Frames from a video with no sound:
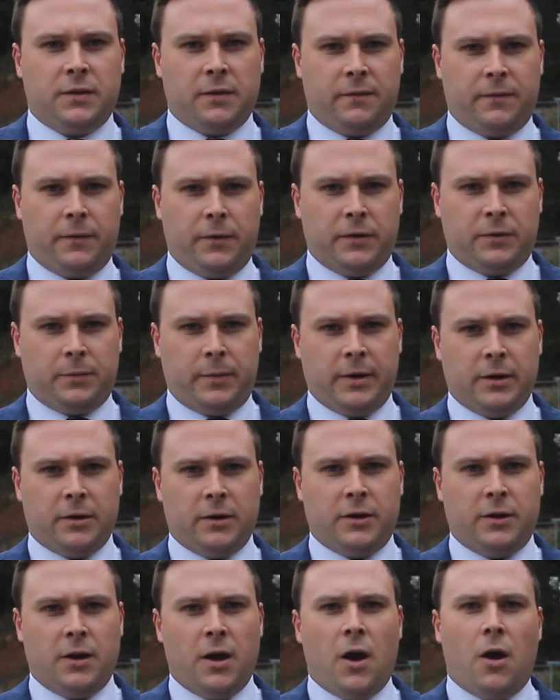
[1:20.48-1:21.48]
the first
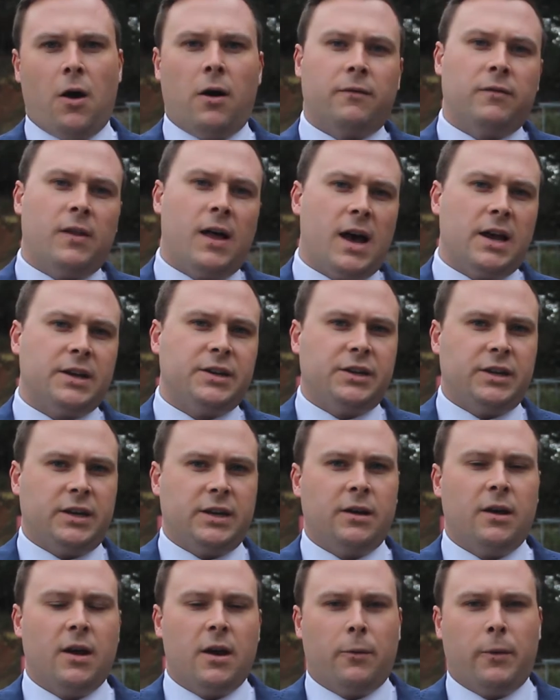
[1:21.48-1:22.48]
period of last
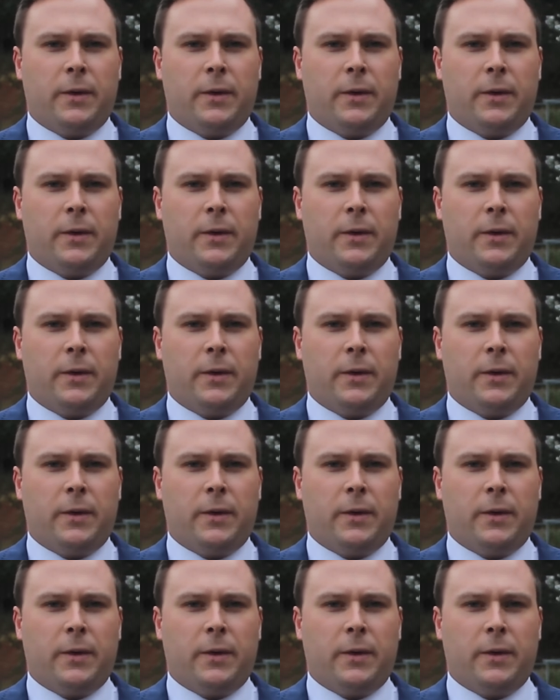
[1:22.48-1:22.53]
year,